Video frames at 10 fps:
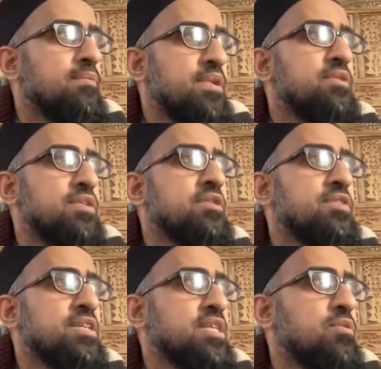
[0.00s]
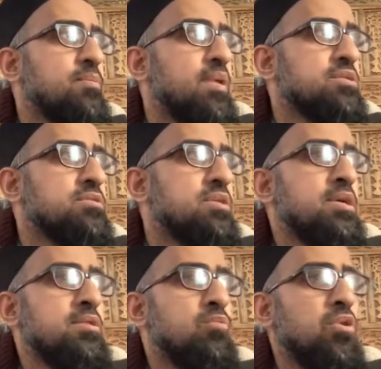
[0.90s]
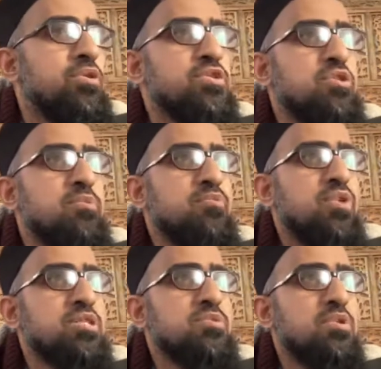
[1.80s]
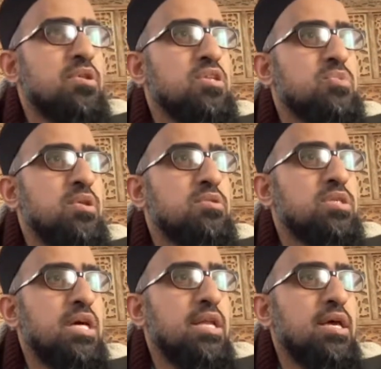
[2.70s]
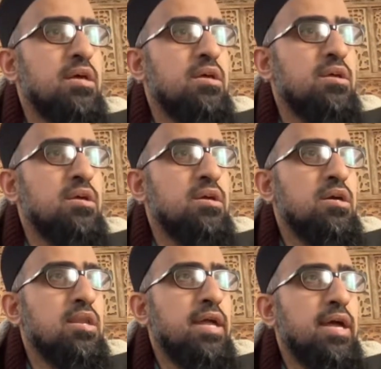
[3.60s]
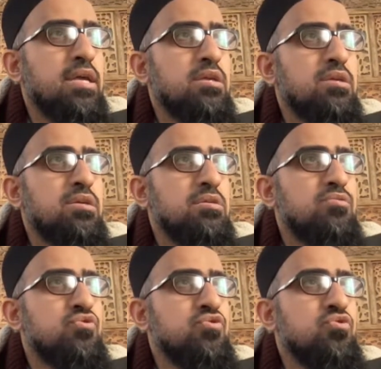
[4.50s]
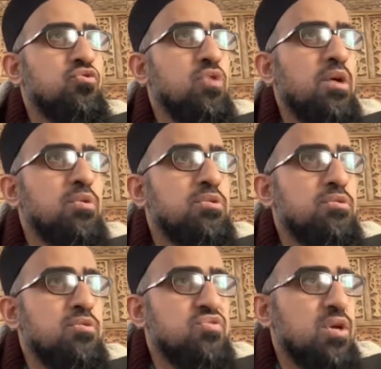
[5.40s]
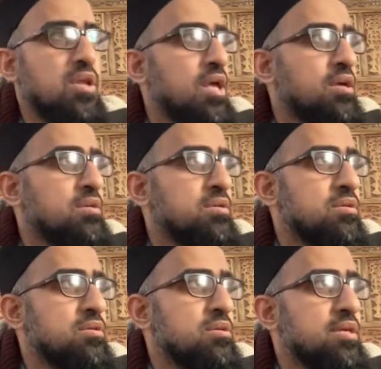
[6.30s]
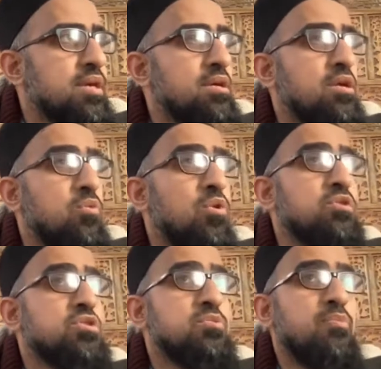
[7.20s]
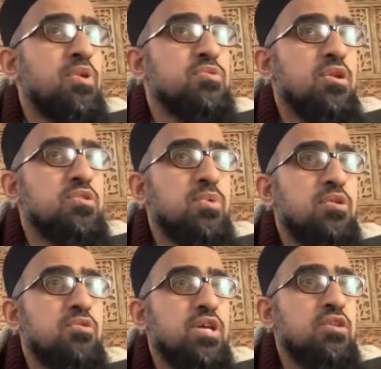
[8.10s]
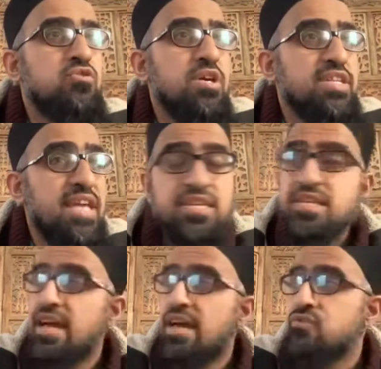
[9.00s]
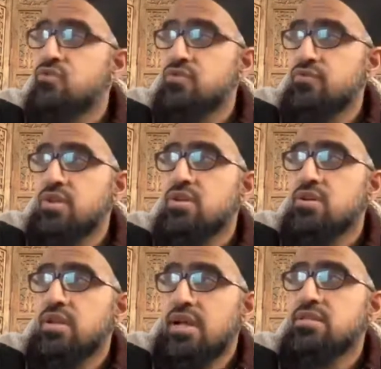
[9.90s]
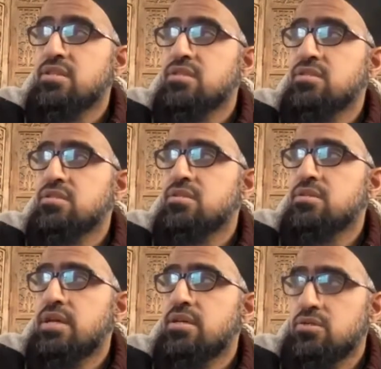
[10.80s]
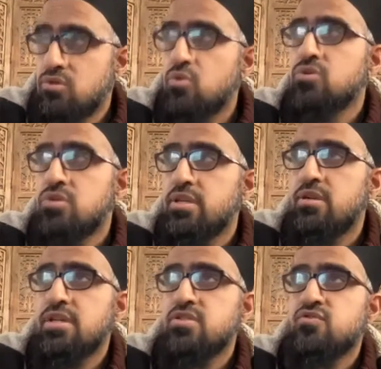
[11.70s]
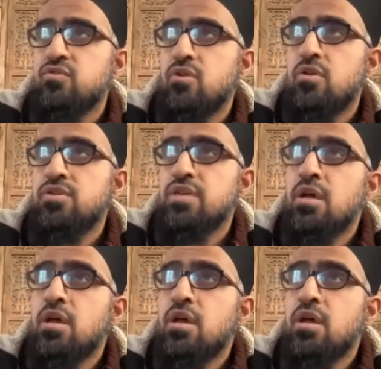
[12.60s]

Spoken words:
Taala. That's our battle. One is to be present with Allah Subhanahu wa Taala, like through our salah. Yeah. One is to be present with Allah Subhanahu wa Taala through attending gatherings of dhikr like this, like going to lessons of knowledge.